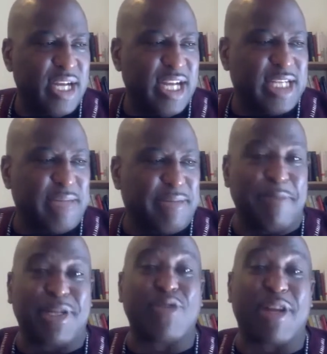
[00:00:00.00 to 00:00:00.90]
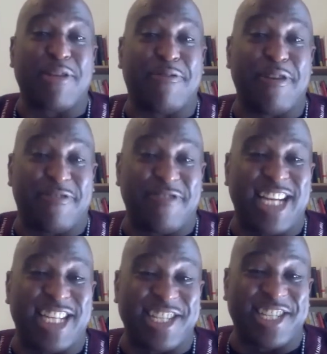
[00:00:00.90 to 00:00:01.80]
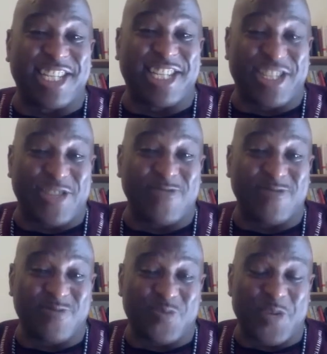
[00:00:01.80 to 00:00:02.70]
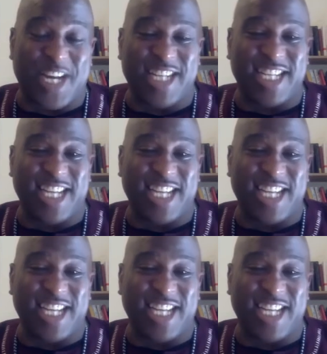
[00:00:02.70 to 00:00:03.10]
September 25th, 1962, right?